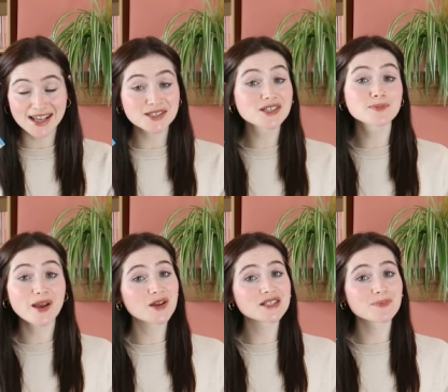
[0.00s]
as does
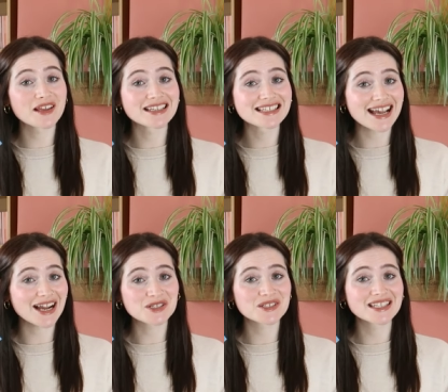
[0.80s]
my husband
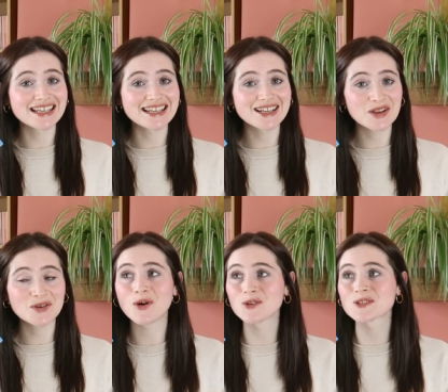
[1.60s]
actually,
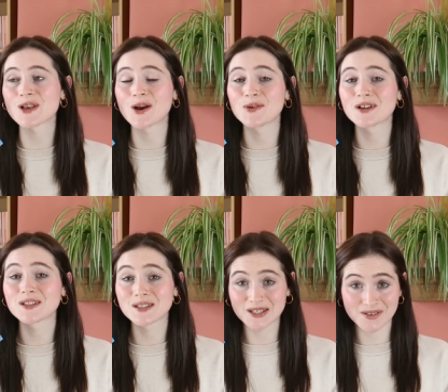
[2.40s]
who
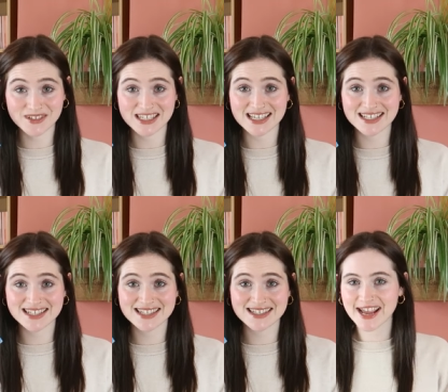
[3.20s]
also loved this.
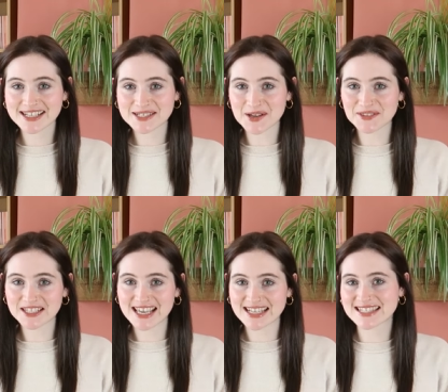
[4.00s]
Next on
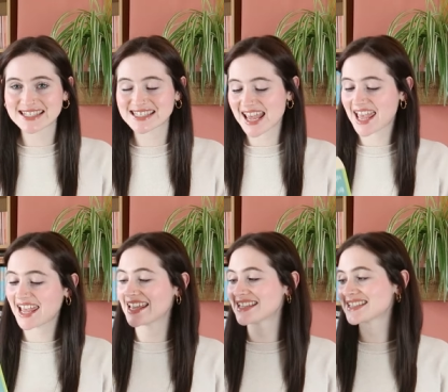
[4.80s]
the list
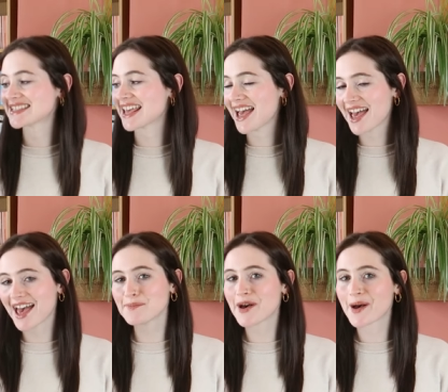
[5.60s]
is
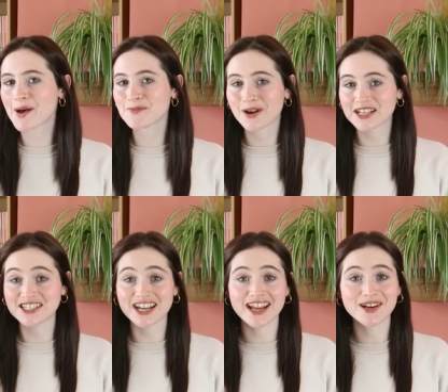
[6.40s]
Emma by
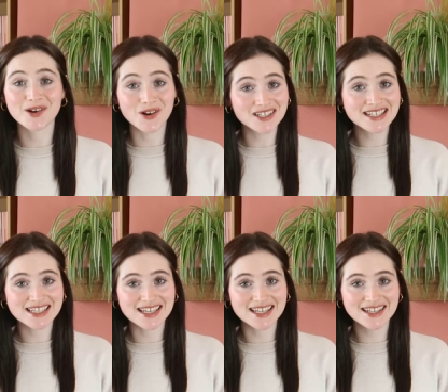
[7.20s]
Jane
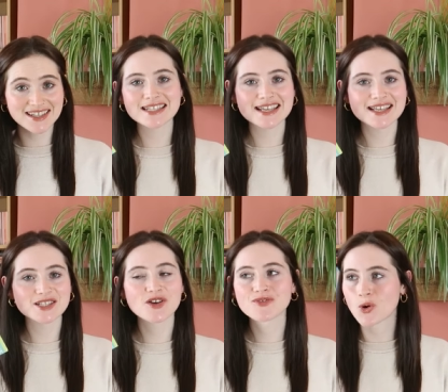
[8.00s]
Austen. This
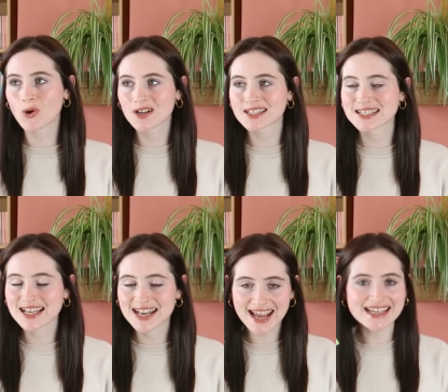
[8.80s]
is, of course,
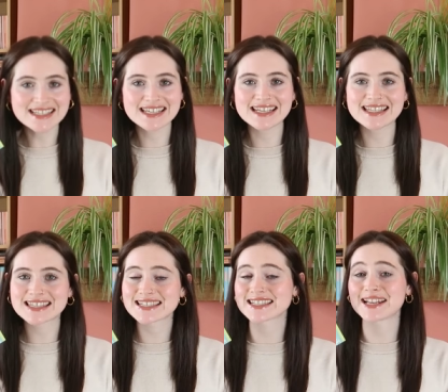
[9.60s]
an 18th
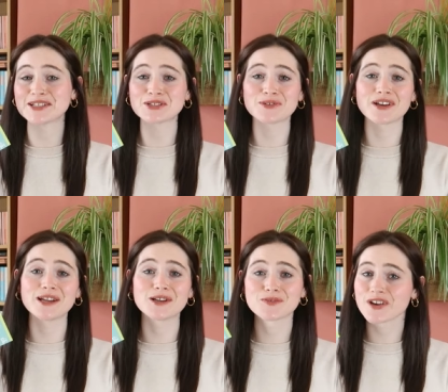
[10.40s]

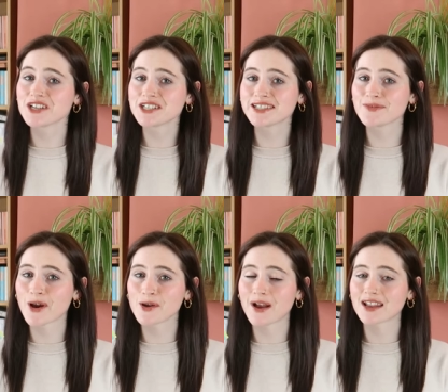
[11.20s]
century Regency
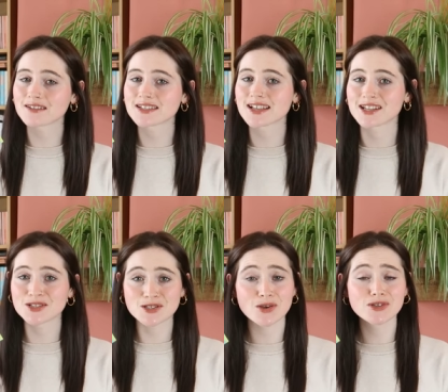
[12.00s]
romance
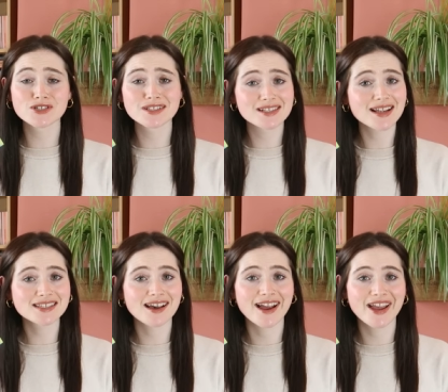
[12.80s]
and social
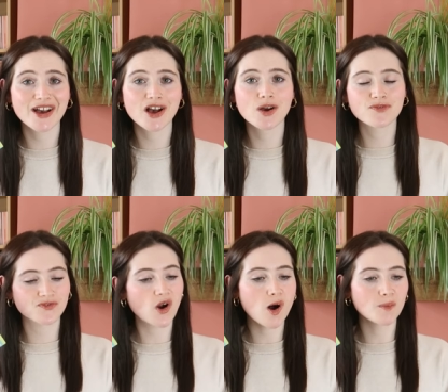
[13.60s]
satire
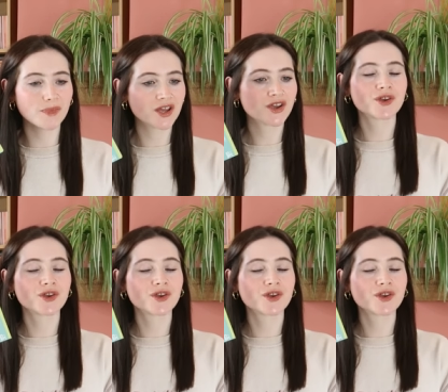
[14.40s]
from